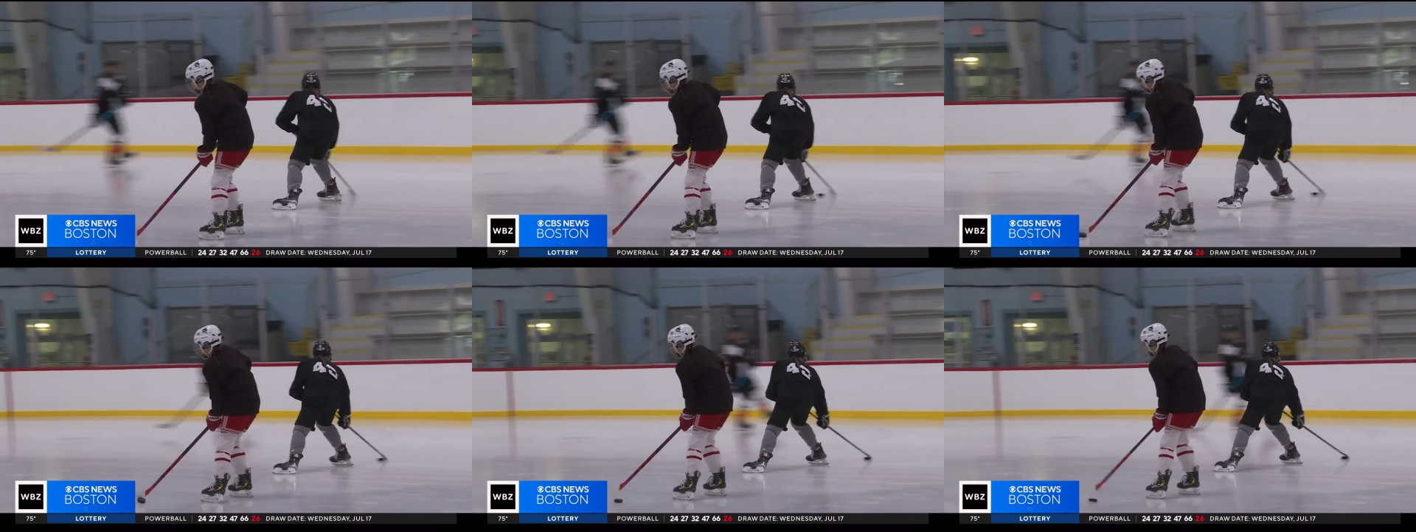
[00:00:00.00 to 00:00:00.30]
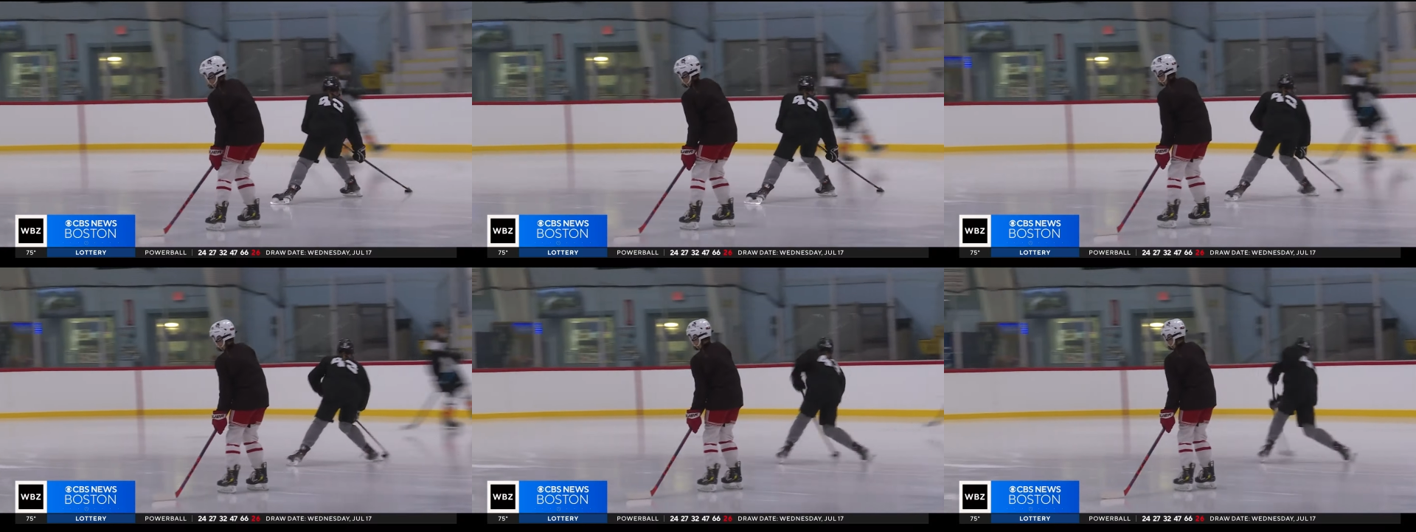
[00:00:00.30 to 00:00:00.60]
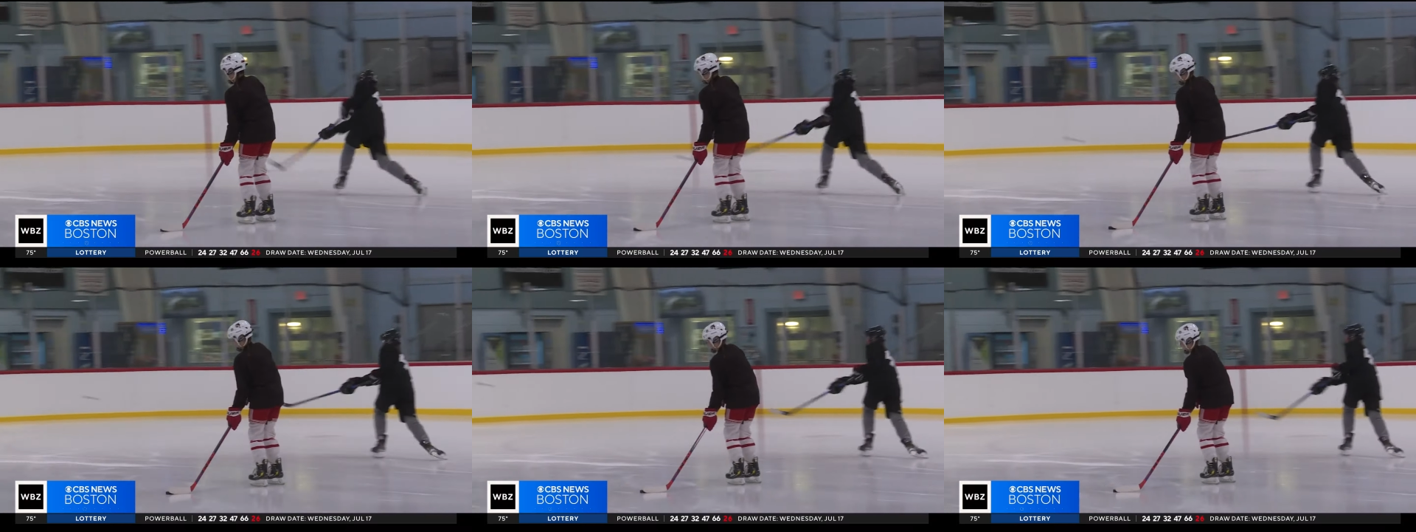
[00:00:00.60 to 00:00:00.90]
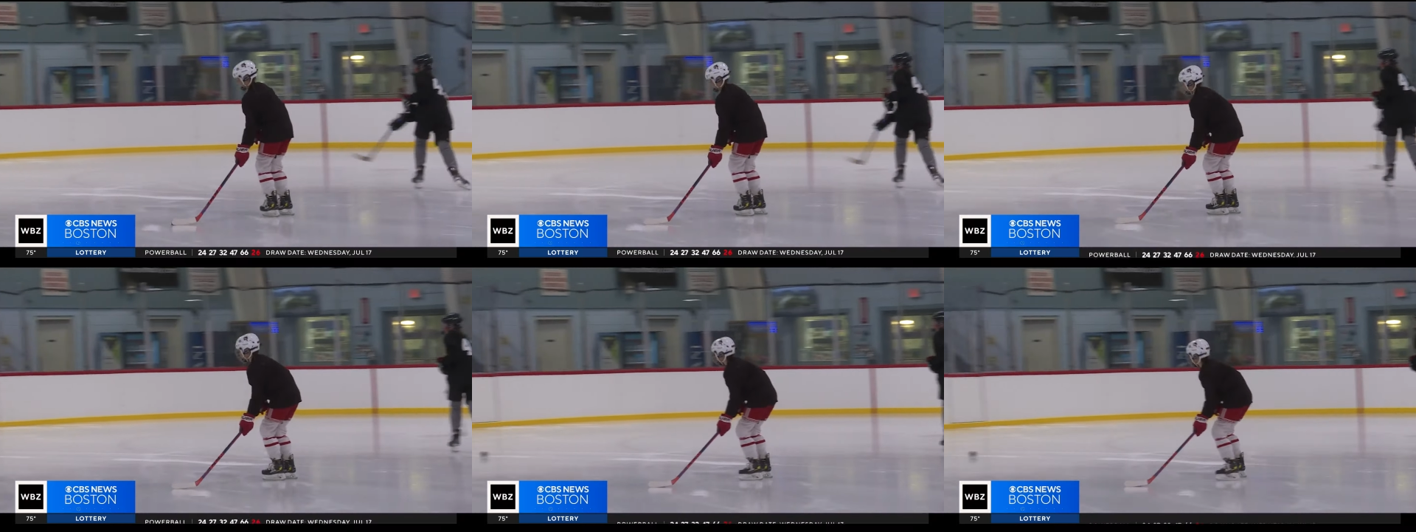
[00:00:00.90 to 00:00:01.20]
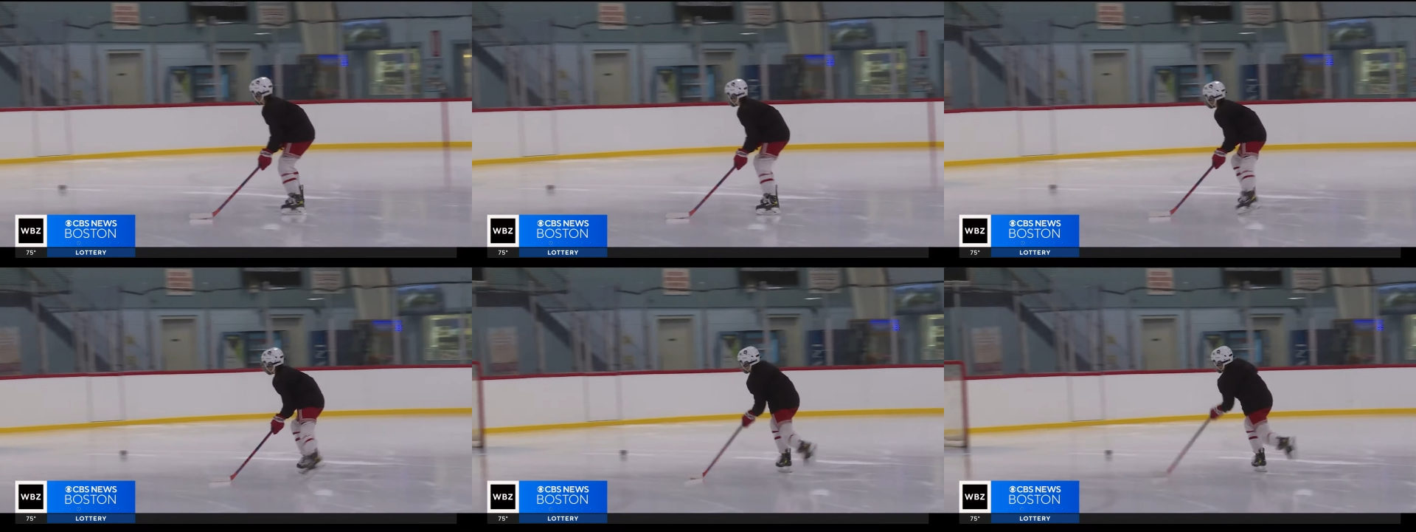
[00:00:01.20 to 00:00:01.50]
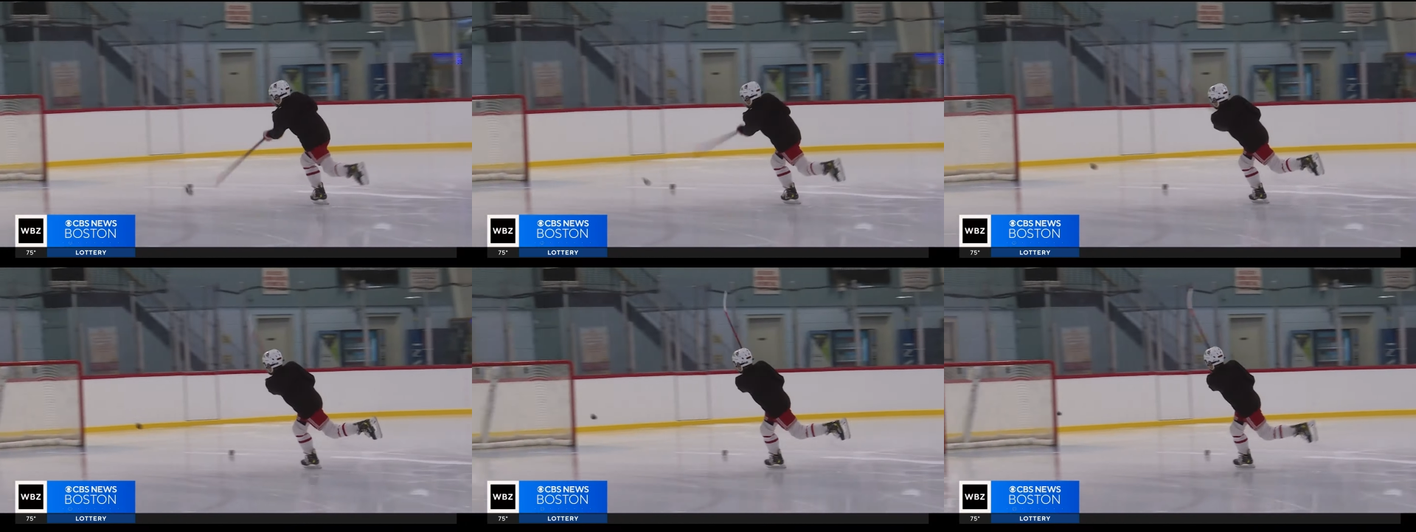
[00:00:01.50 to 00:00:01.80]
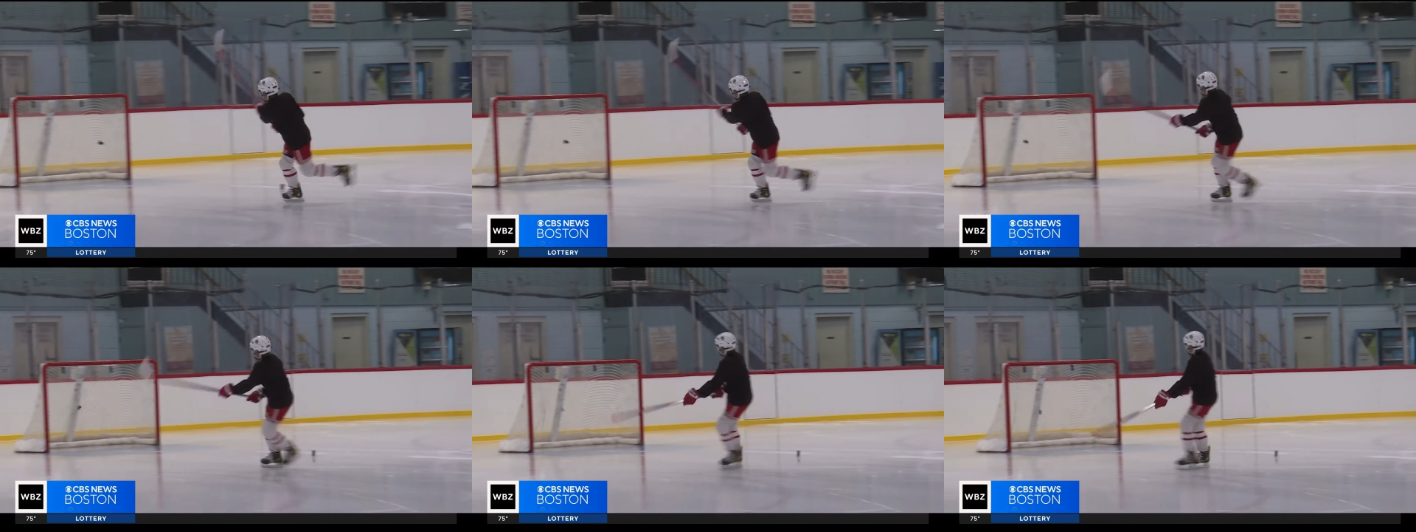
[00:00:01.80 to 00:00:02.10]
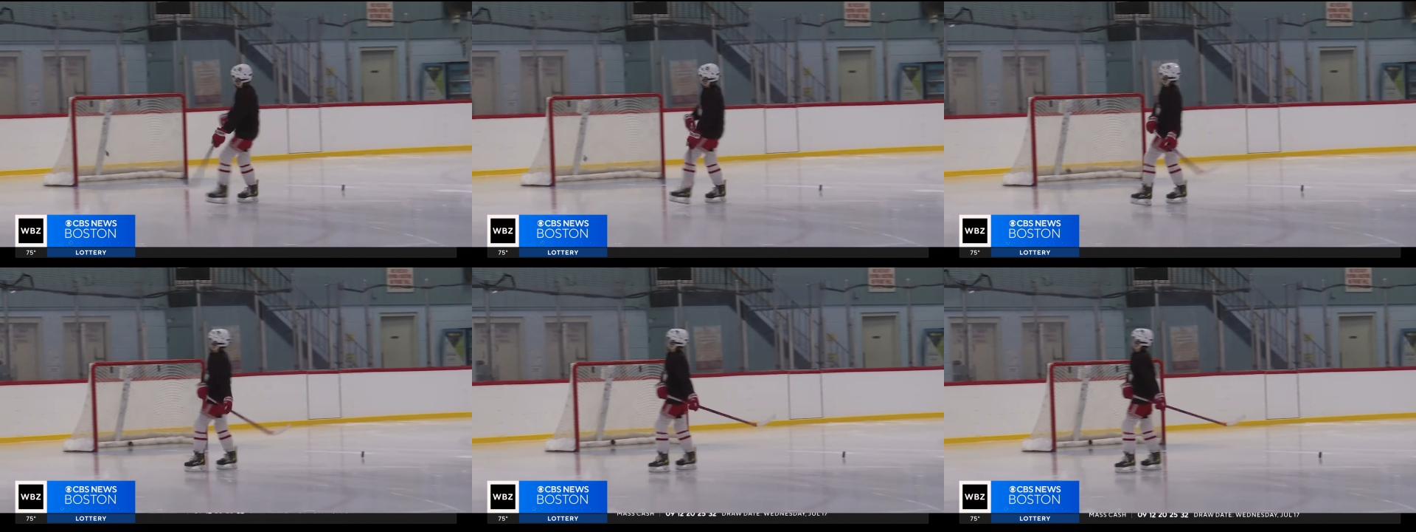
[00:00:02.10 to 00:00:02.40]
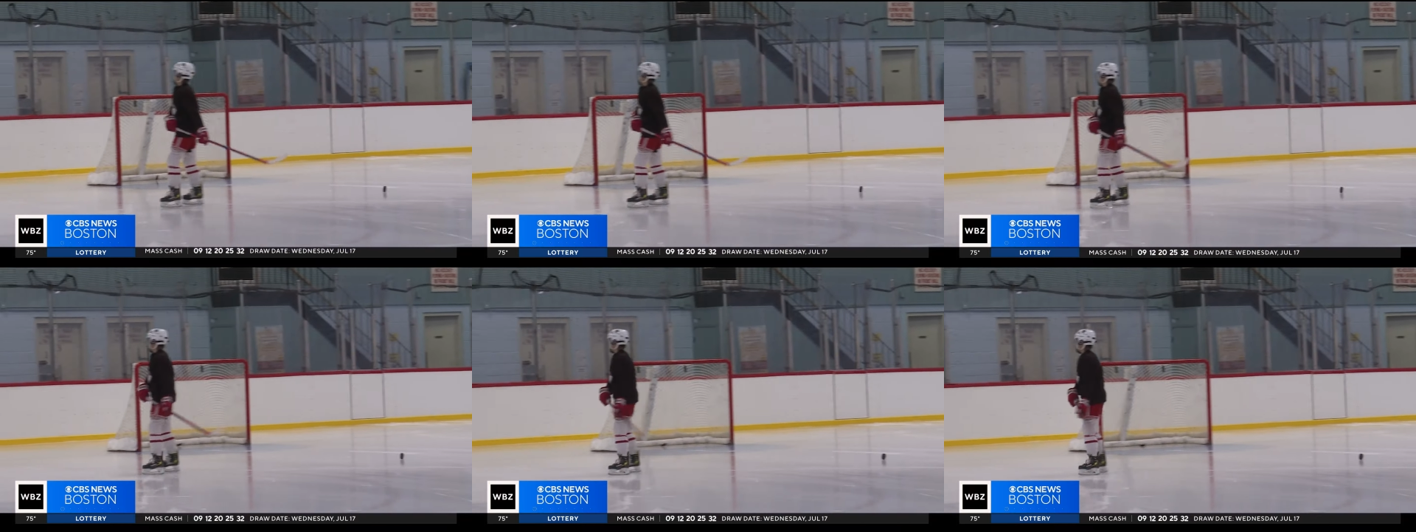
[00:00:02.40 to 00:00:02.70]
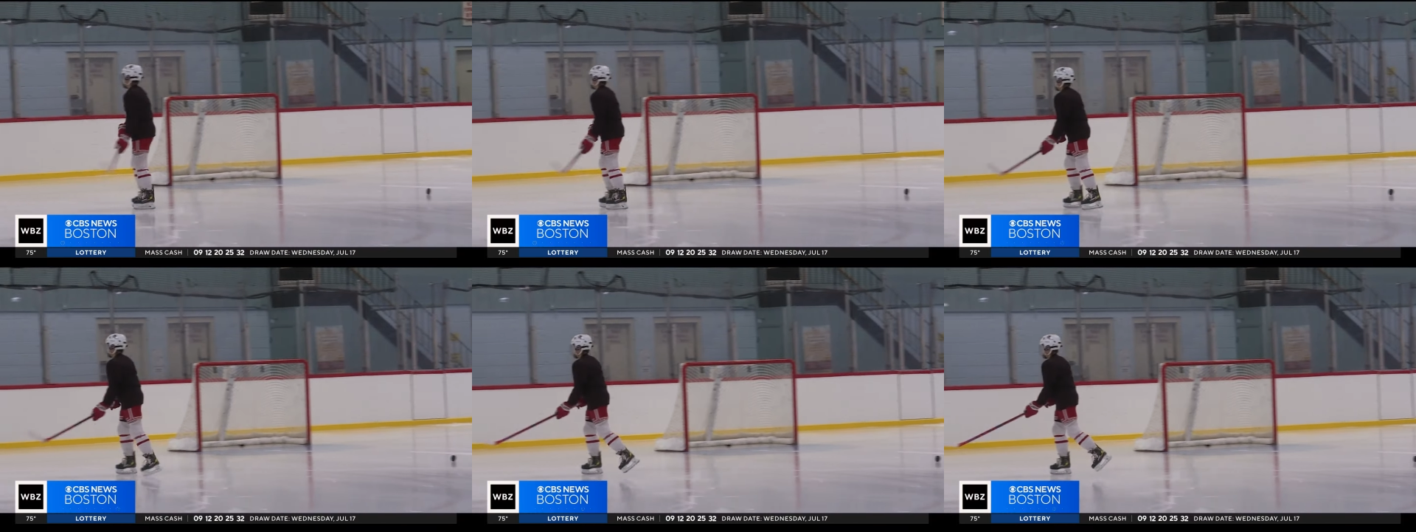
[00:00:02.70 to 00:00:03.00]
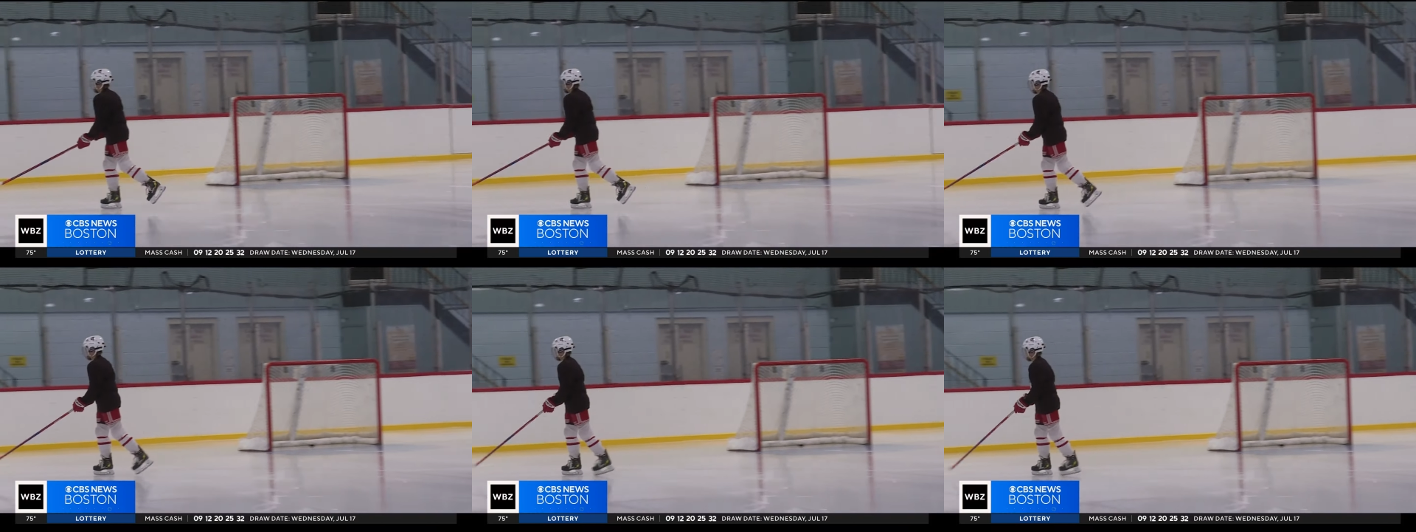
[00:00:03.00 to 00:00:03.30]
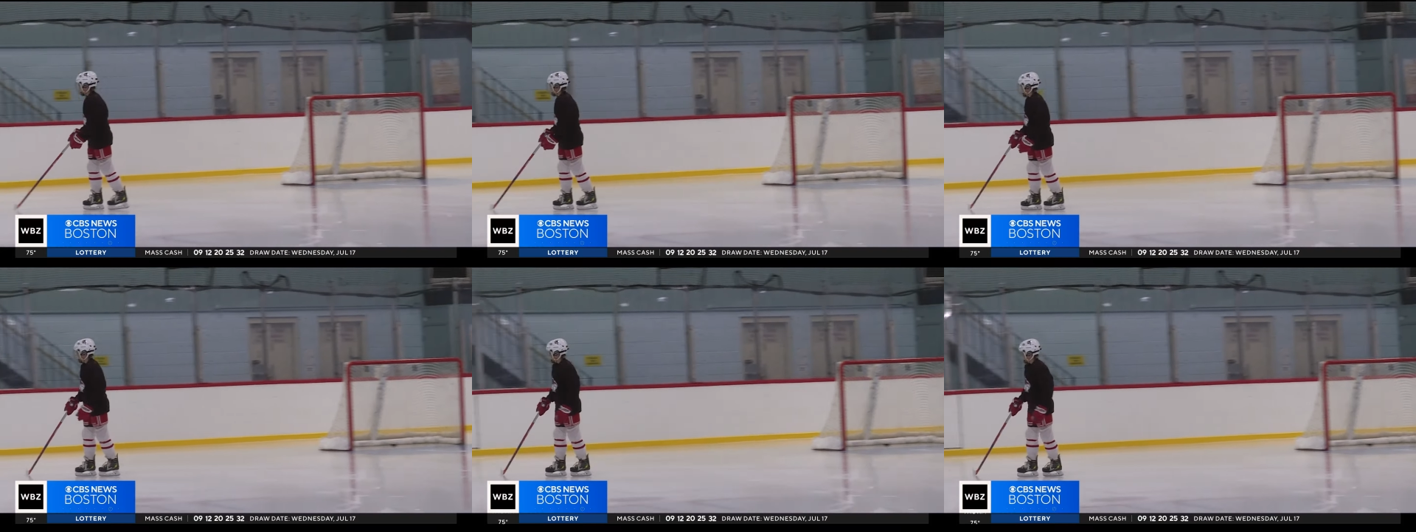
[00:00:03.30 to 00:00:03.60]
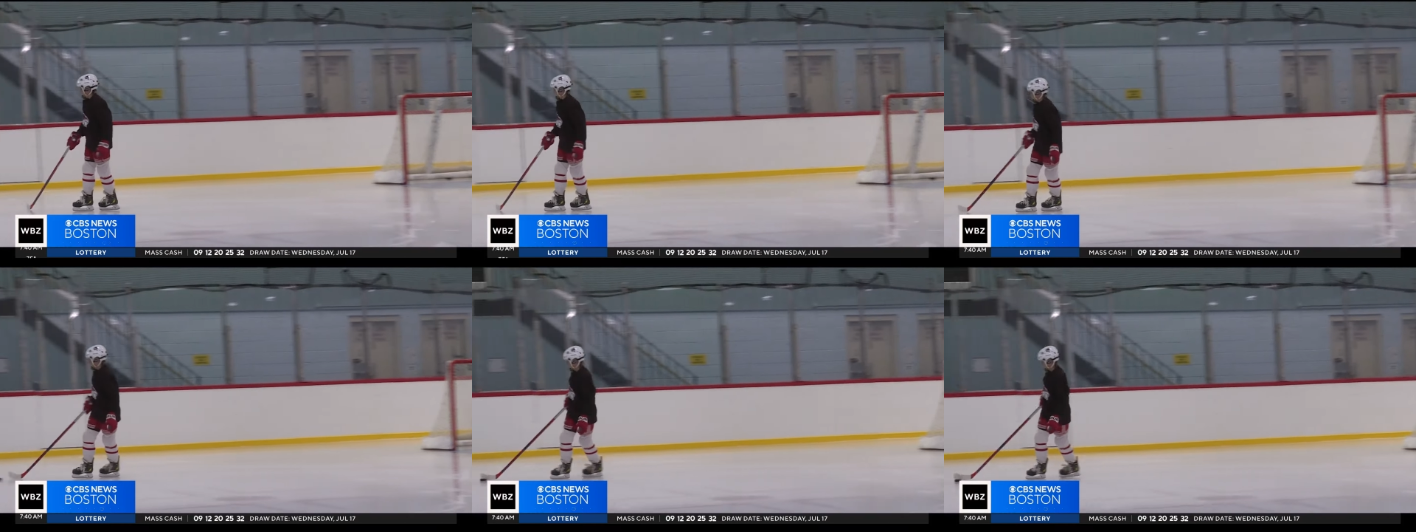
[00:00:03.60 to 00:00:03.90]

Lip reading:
No face is visible, so there are no lips to read.